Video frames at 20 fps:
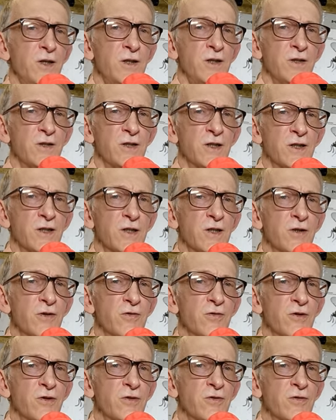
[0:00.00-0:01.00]
just in
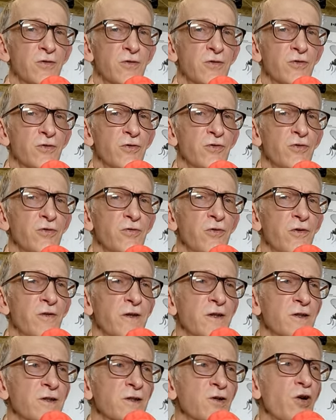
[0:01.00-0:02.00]
order to show you
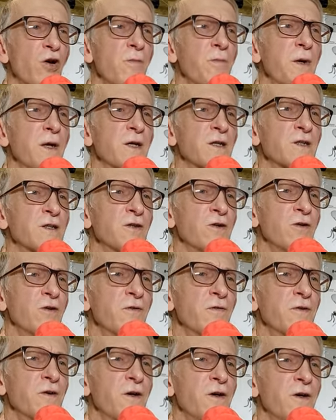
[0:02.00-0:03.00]
this complex
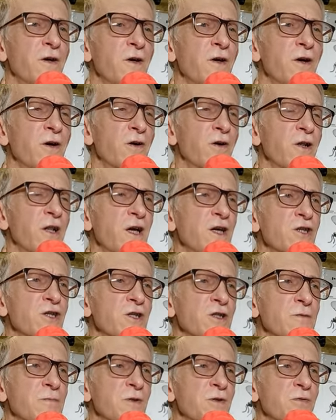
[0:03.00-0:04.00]
of
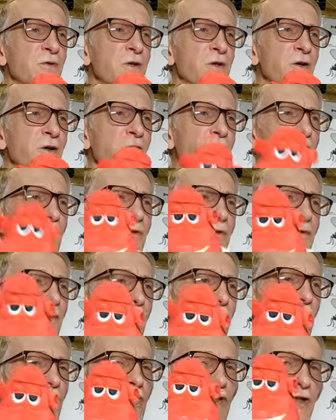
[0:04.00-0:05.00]
relations between
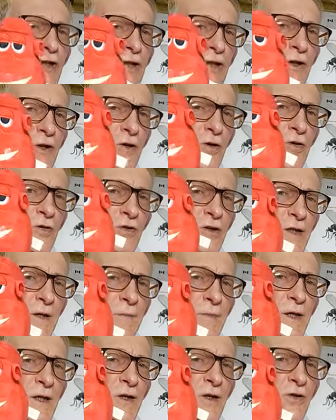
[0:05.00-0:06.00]
hosts are
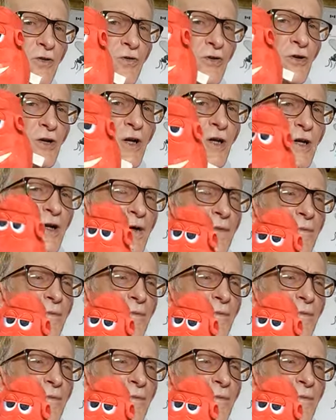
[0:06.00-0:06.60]
bigger usually,